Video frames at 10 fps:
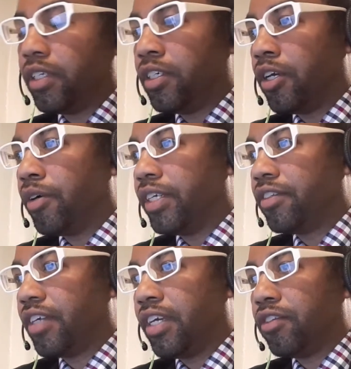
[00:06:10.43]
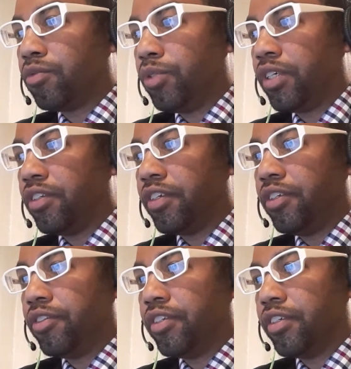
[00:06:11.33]
as we
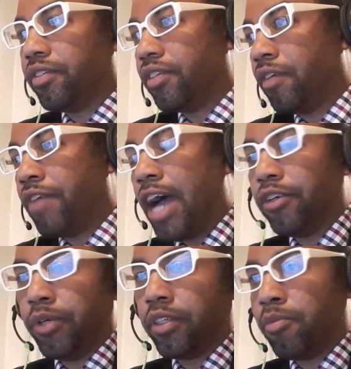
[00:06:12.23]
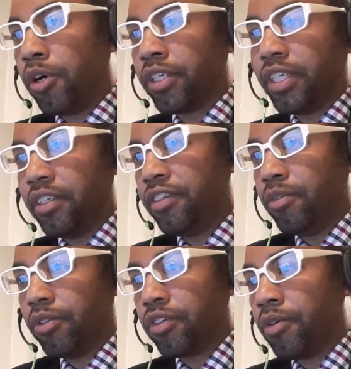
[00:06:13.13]
continue to evaluate the market and
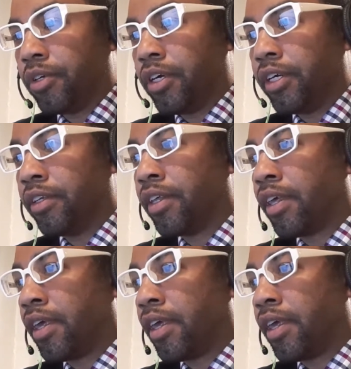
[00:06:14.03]
see what's going on.